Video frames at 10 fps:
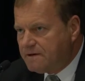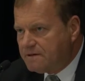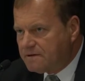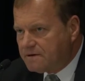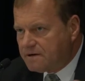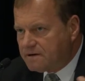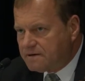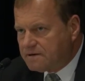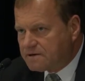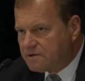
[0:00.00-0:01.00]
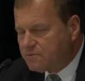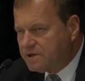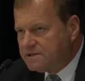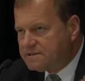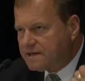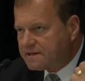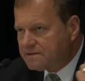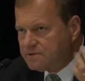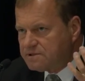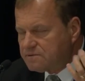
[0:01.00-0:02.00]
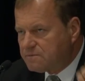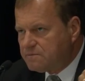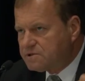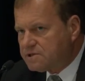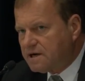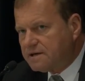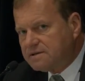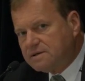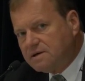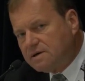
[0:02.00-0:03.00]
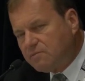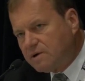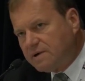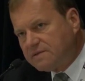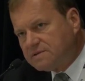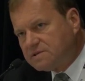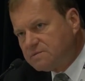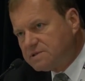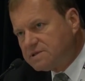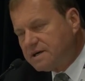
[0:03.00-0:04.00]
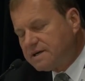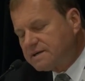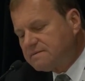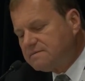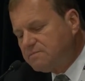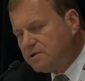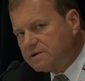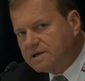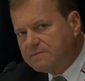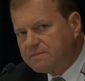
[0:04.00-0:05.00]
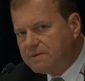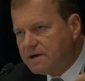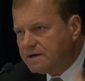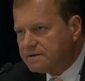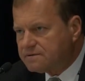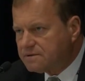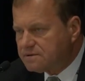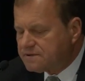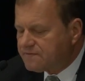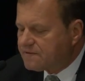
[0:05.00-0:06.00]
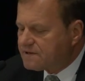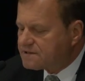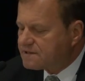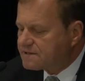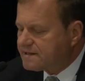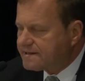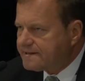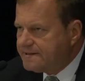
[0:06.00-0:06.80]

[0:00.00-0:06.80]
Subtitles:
Could we detect the original shot? What about the supersonic bullet coming by, or different things like that?